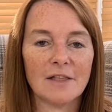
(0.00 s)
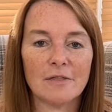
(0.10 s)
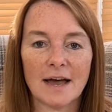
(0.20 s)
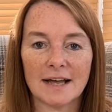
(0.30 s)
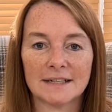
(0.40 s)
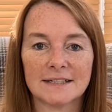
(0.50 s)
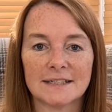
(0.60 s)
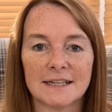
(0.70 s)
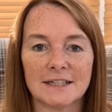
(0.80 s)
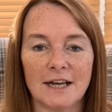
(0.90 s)
that
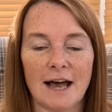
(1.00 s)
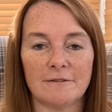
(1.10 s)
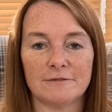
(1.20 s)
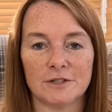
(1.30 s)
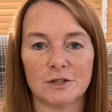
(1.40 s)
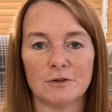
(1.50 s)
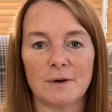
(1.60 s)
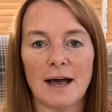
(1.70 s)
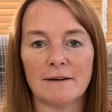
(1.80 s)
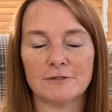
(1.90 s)
you have to
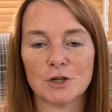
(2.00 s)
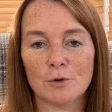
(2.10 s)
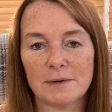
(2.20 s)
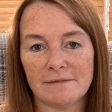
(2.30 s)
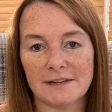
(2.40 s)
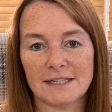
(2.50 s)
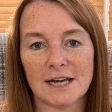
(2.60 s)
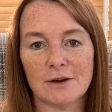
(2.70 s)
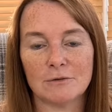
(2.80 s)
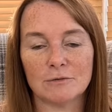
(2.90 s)
have so many
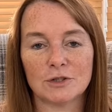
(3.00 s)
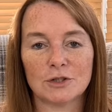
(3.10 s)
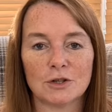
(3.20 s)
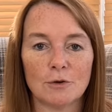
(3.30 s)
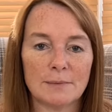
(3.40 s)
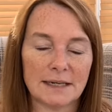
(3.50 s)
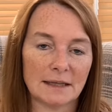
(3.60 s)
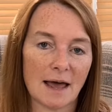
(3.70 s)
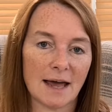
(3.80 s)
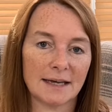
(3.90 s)
videos, so many
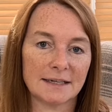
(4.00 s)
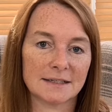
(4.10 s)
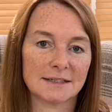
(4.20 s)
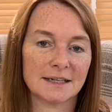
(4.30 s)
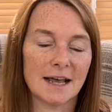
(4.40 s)
likes,